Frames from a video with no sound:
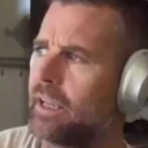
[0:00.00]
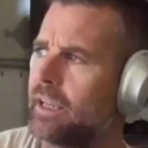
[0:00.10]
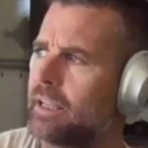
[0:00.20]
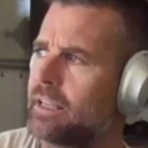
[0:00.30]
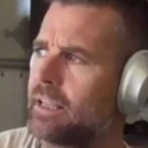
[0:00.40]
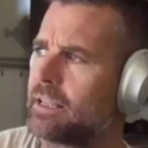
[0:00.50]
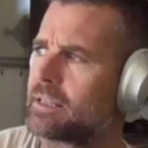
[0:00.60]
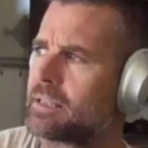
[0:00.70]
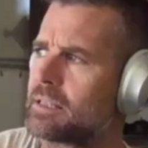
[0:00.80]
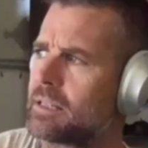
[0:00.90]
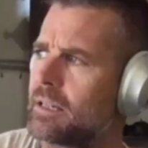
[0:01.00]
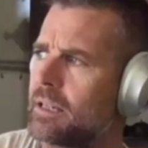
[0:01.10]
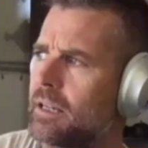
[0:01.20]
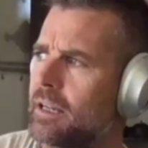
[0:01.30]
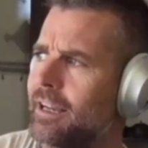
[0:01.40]
it's
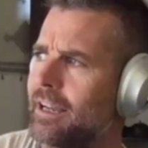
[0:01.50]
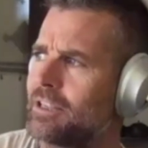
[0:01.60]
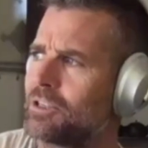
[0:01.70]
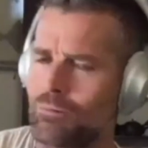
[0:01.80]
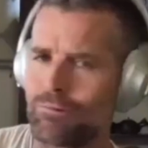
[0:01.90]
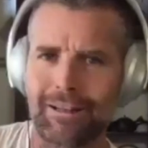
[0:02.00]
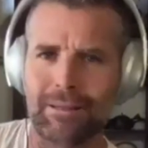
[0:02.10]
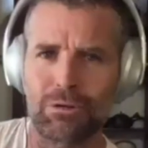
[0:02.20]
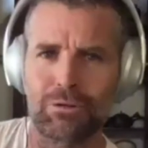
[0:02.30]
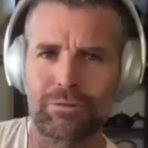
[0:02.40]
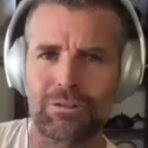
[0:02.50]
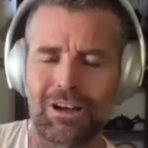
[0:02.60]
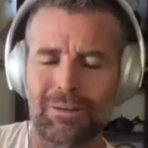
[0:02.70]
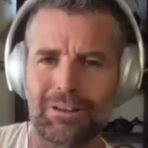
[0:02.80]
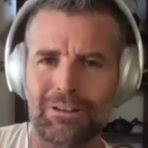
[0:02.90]
a really beautiful
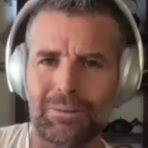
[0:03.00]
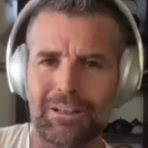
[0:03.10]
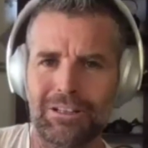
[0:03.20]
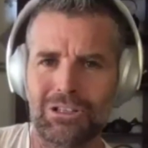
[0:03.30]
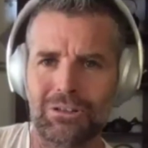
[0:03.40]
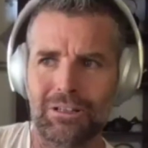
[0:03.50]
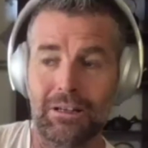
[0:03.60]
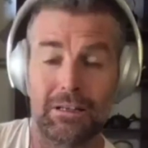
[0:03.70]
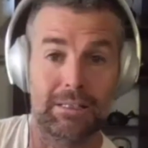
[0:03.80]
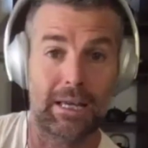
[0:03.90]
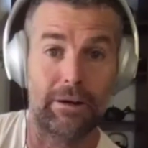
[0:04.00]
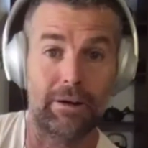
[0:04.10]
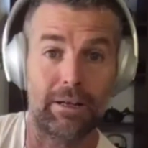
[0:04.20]
time in human history. Scary,